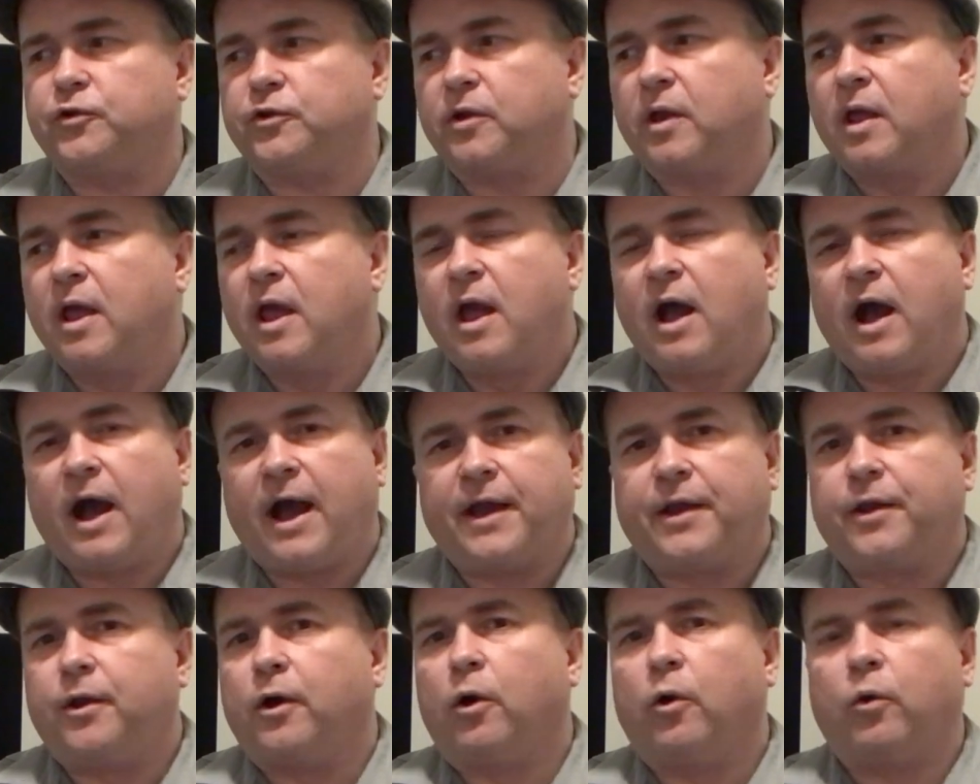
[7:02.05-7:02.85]
And
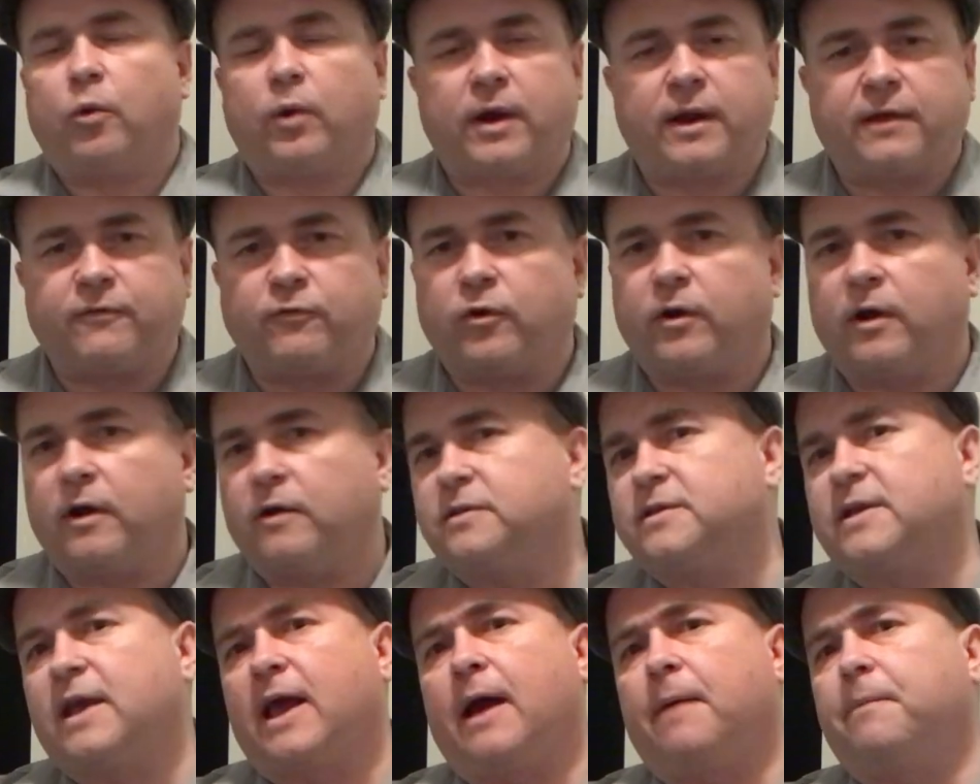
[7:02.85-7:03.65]
I know whatever
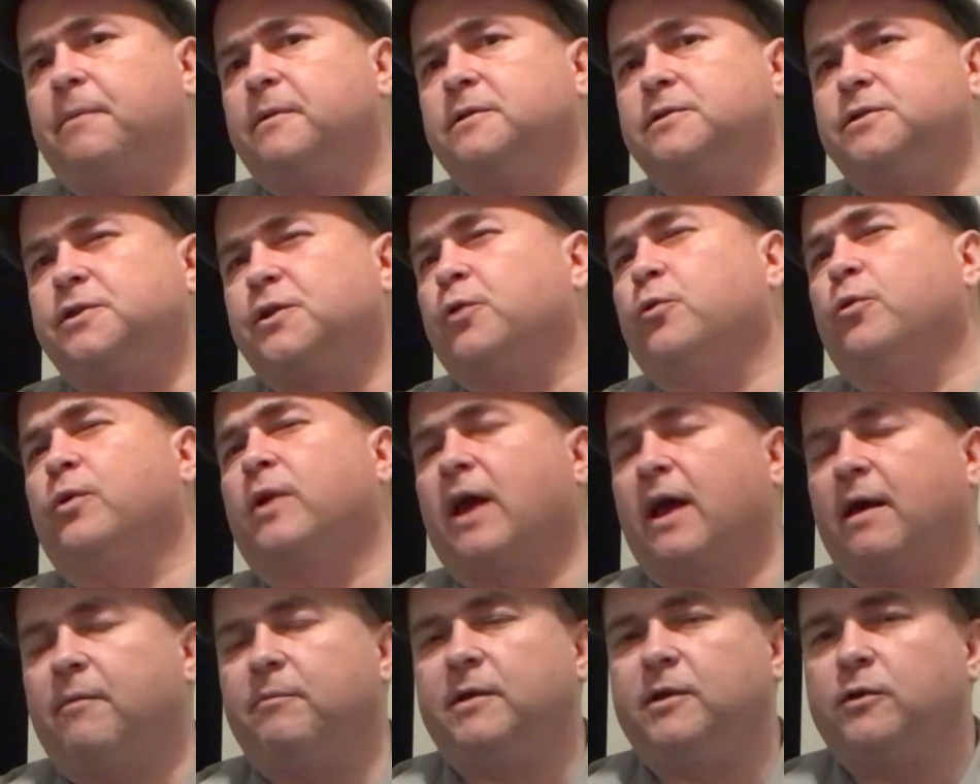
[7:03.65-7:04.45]
else happens, you would
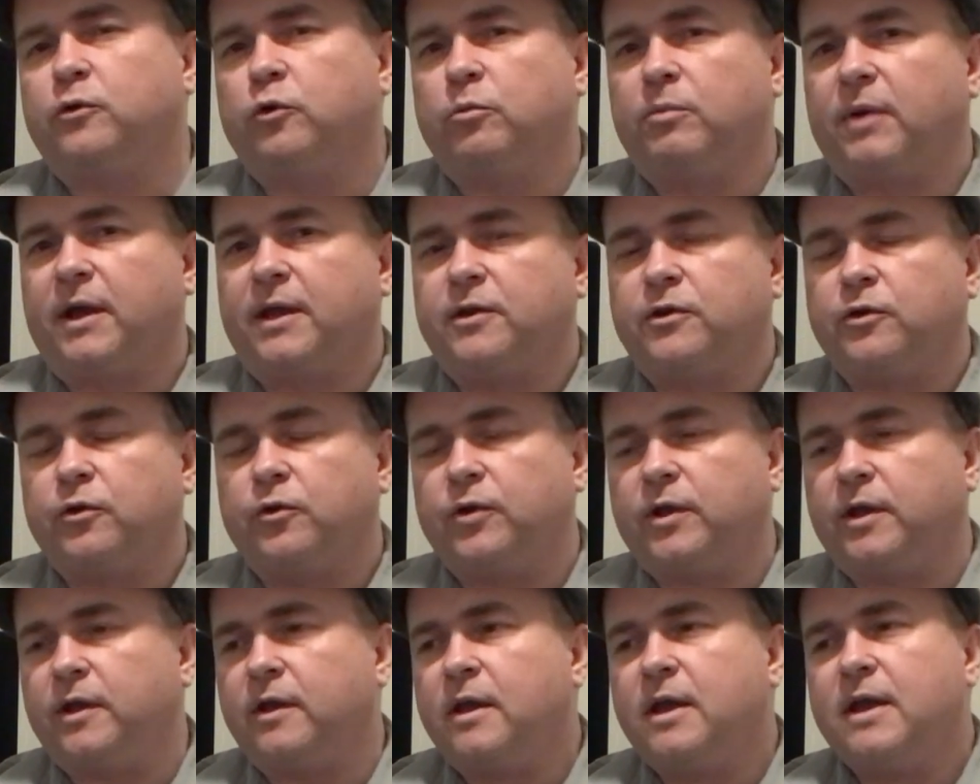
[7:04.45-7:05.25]
have me do my
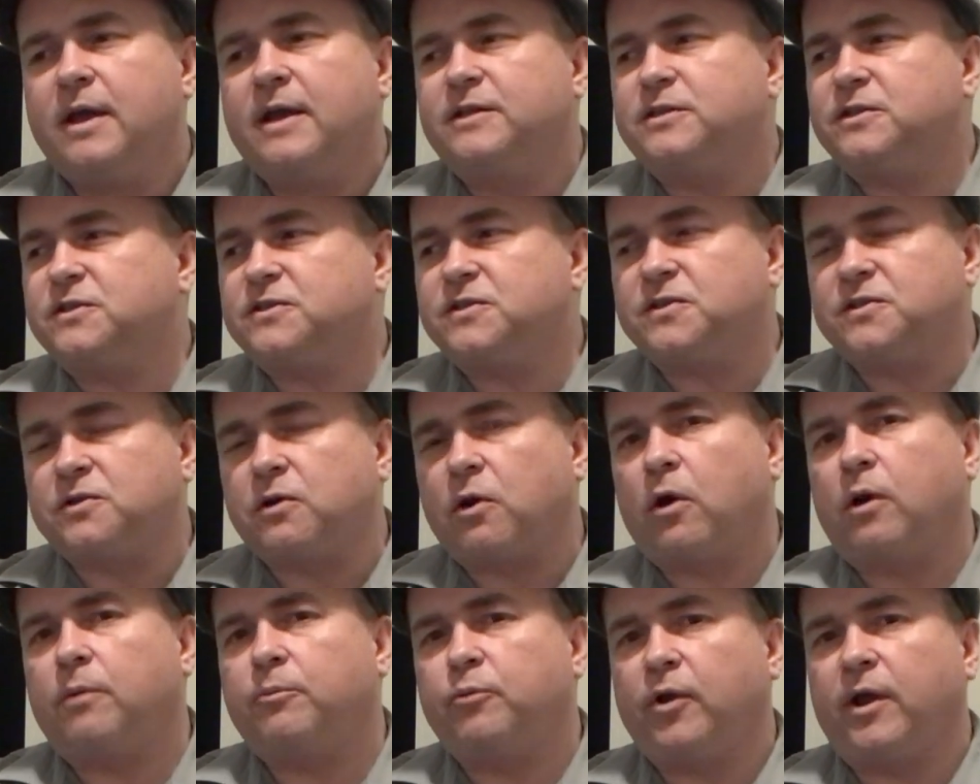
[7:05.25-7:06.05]
duty. It's just this
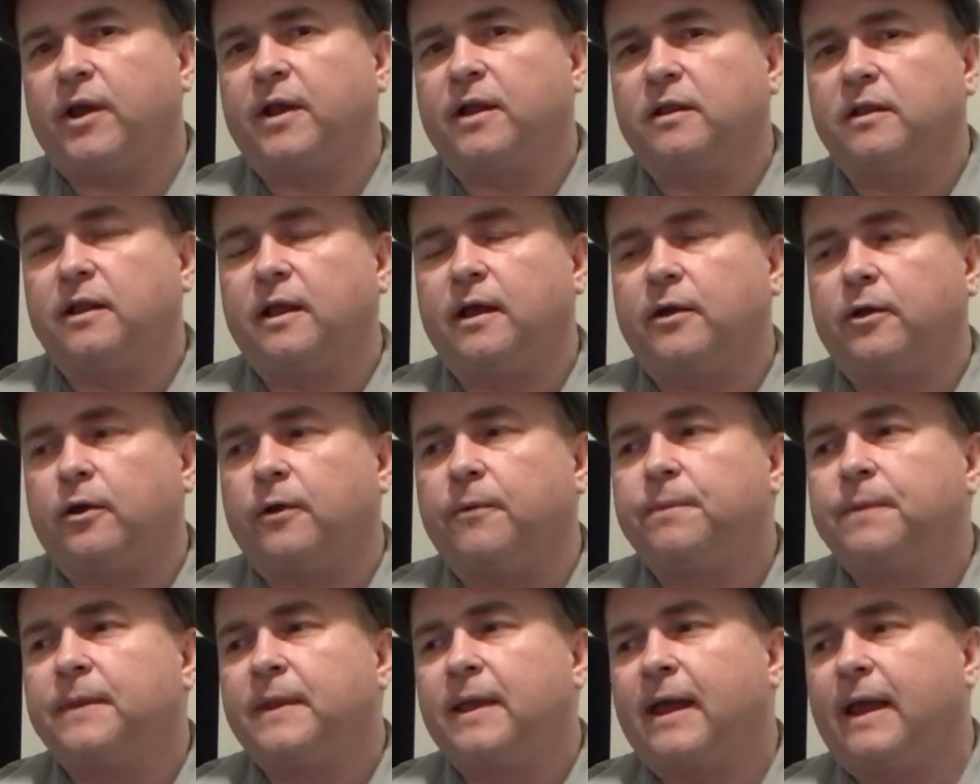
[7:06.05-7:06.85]
heartbreaking
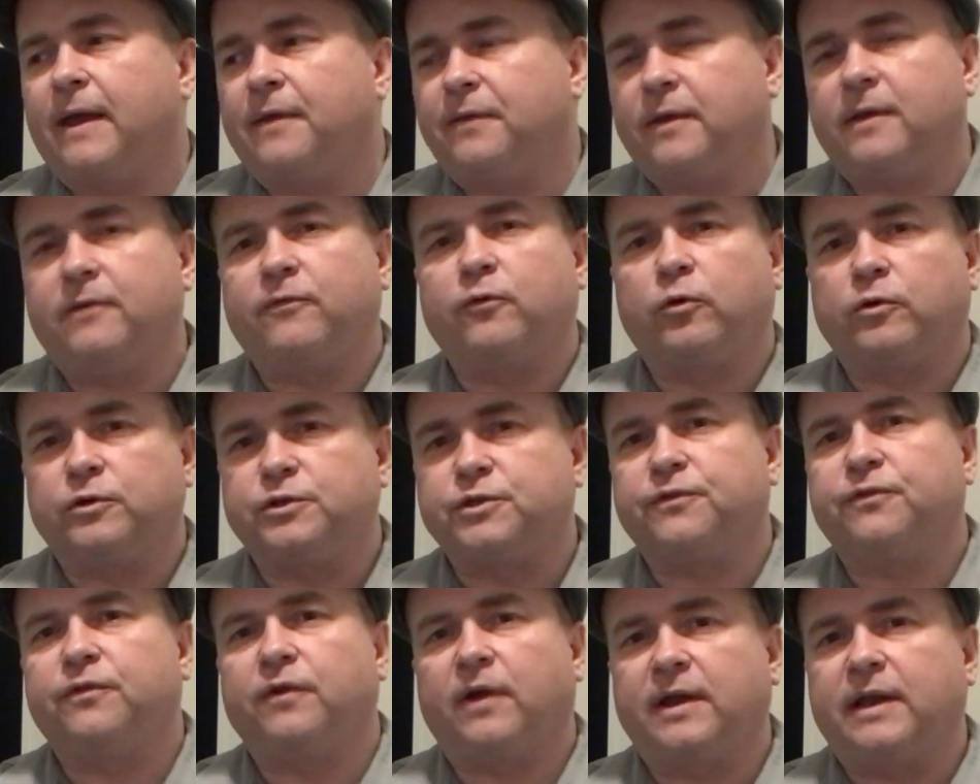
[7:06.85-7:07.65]
letter. And then of course
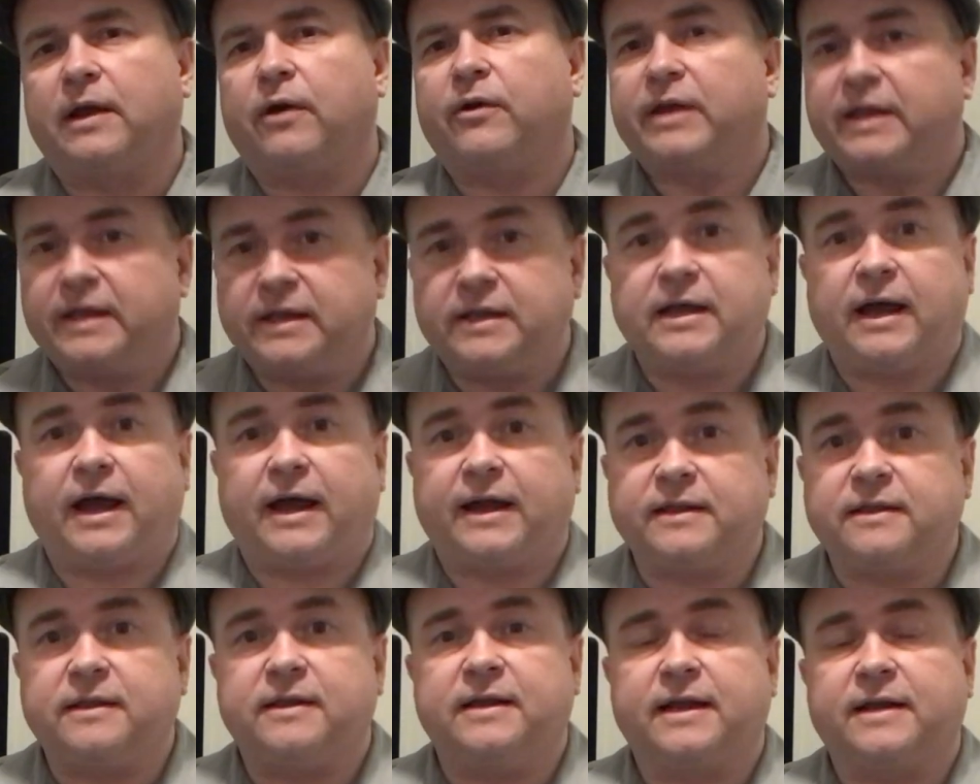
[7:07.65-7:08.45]
you find out he
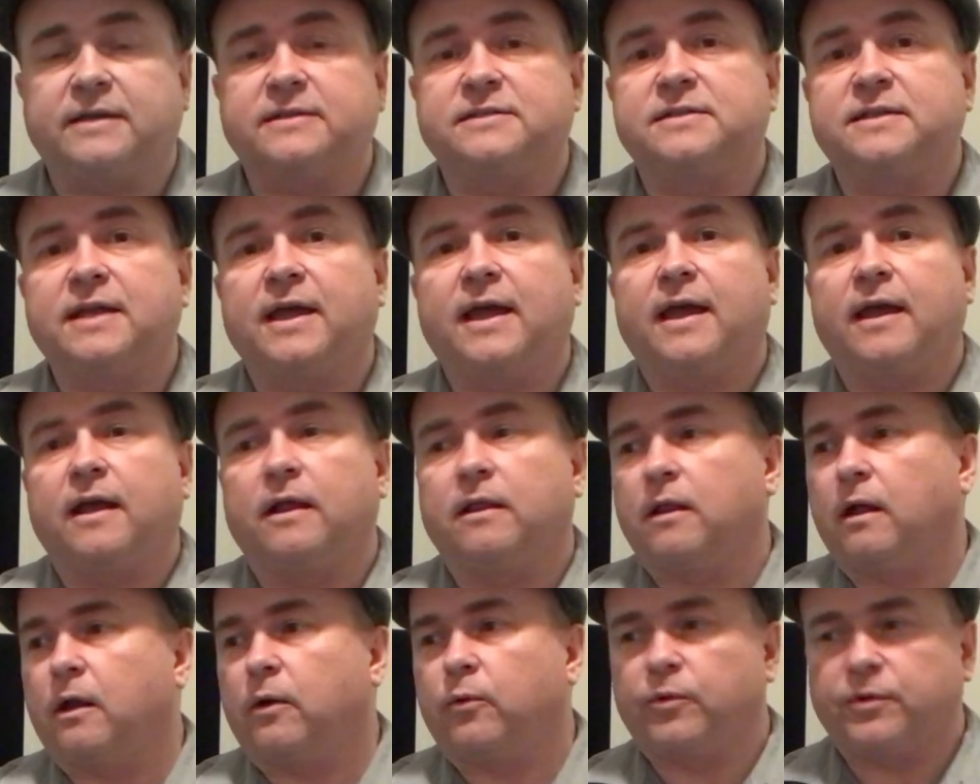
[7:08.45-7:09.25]
died the next day
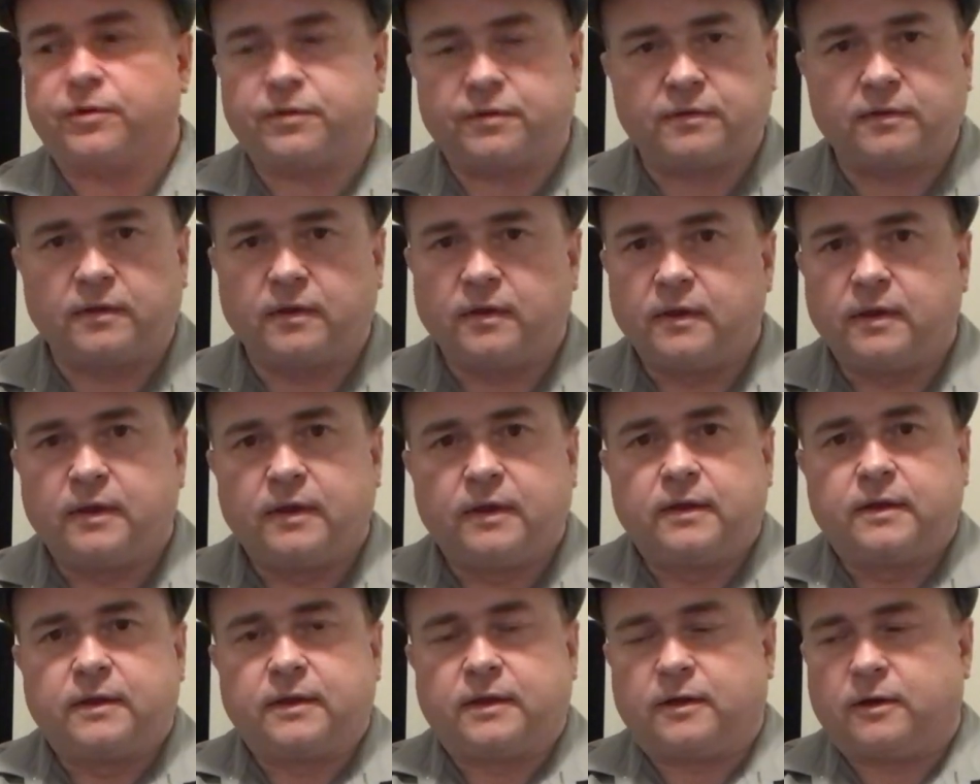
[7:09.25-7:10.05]
along with,
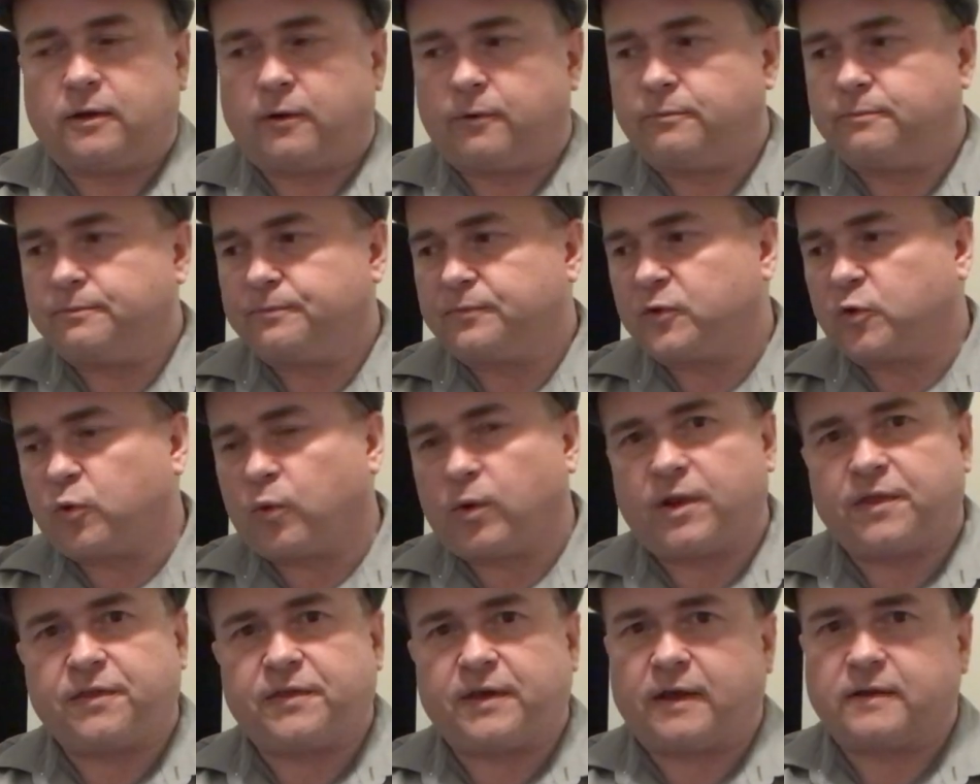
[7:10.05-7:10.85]

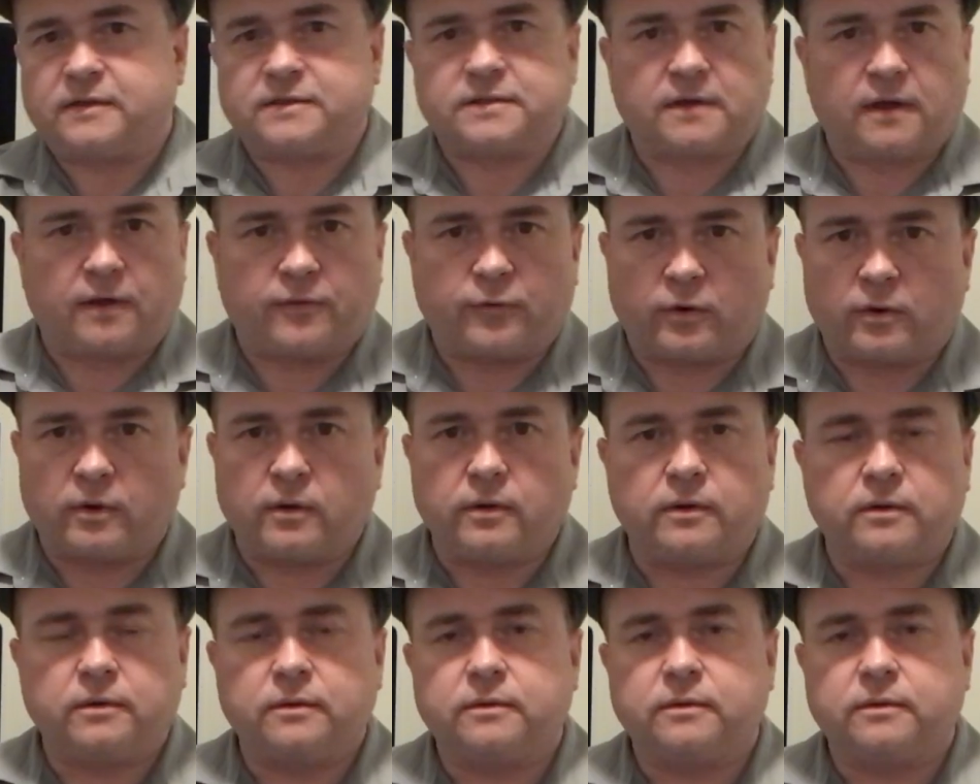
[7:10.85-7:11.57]
20,000 other,